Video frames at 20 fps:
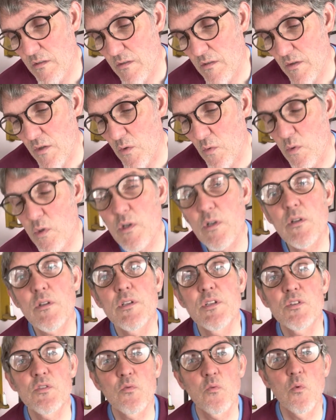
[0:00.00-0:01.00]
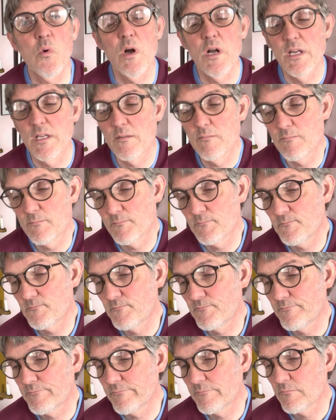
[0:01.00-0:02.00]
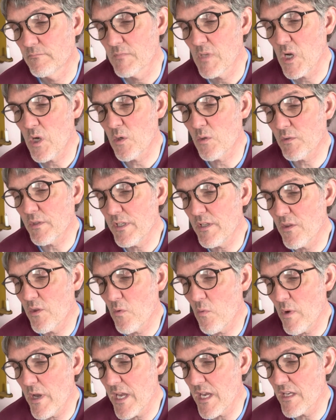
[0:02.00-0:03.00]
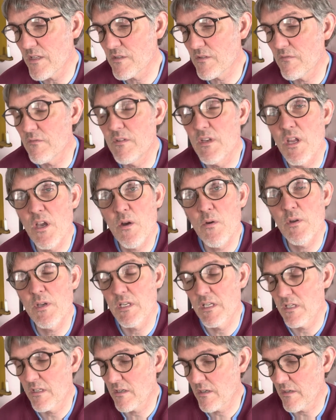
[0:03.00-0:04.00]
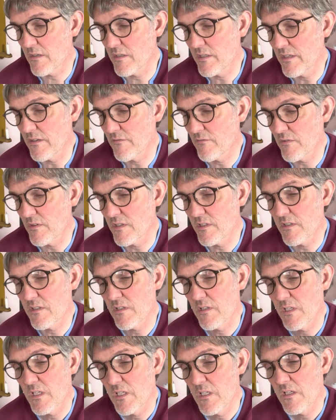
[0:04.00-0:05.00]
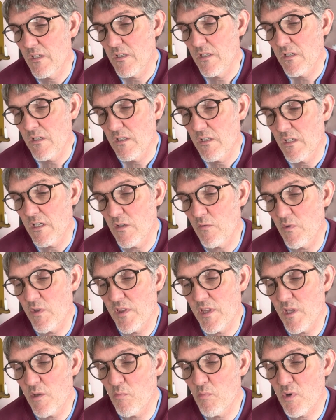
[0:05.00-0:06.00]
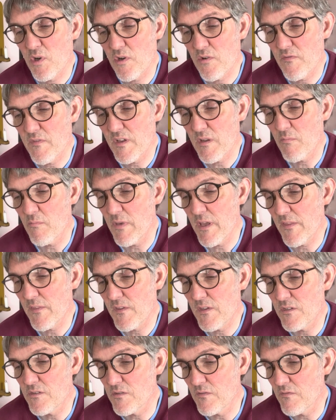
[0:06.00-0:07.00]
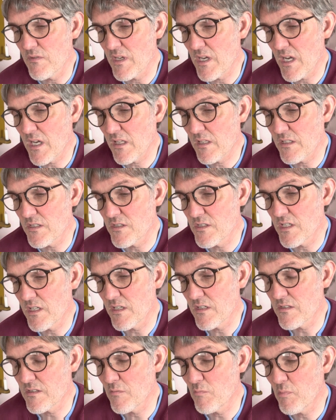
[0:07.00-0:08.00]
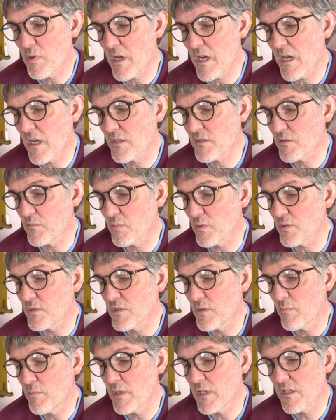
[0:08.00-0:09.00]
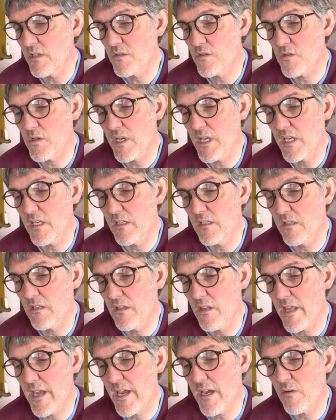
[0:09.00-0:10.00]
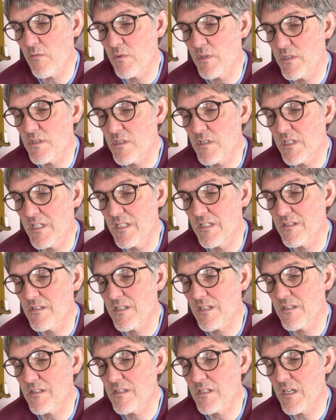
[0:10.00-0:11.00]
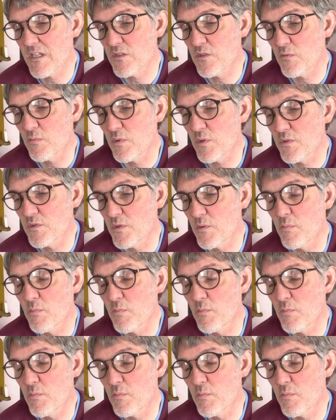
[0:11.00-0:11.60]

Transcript: "The world is one, only the ways of knowing it are different, and with imperfect methods of knowledge it is impossible to penetrate into that which is accessible to